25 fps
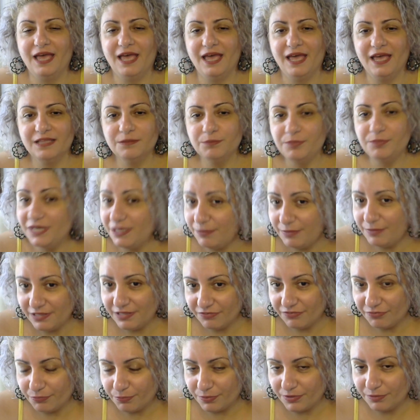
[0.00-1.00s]
And
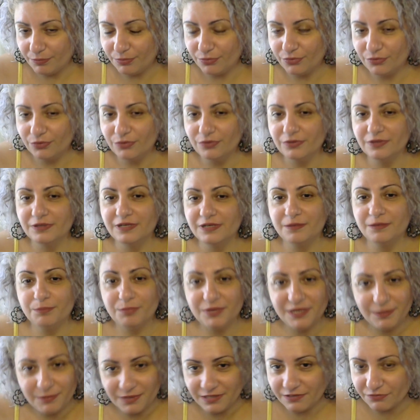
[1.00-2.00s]
primitive people in
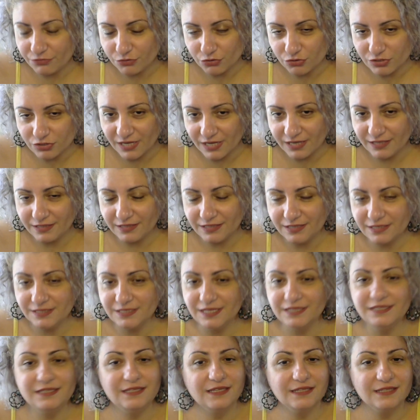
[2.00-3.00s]
primitive societies, they
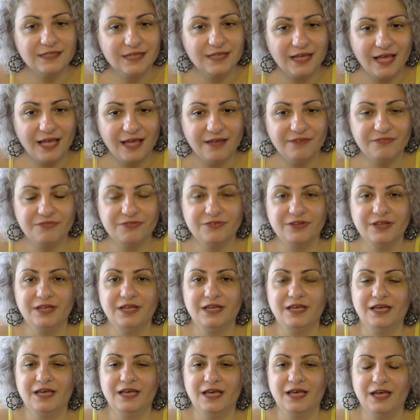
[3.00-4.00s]
didn't have
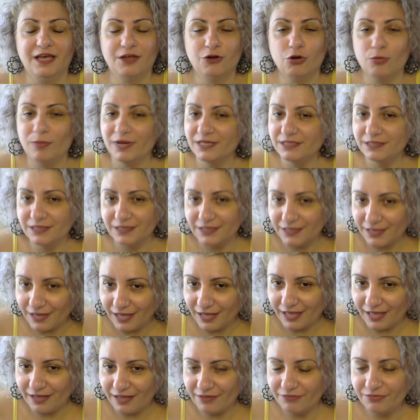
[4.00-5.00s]
romantic
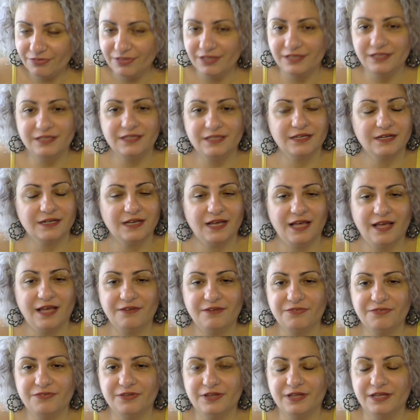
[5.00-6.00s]
love, they didn't have
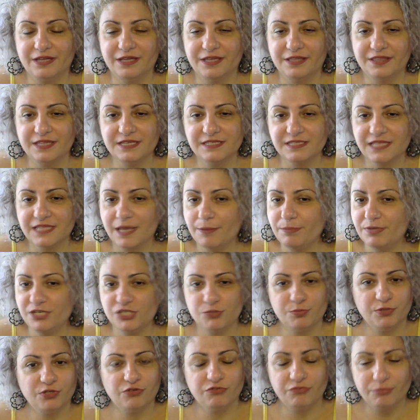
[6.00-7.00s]
the
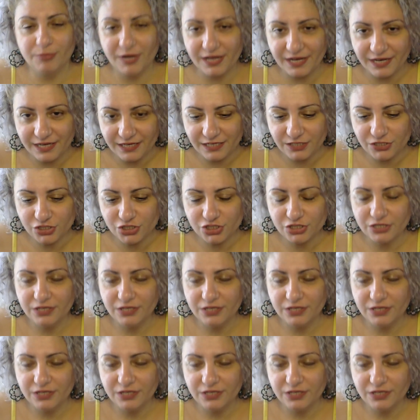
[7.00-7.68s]
establishment of marriage.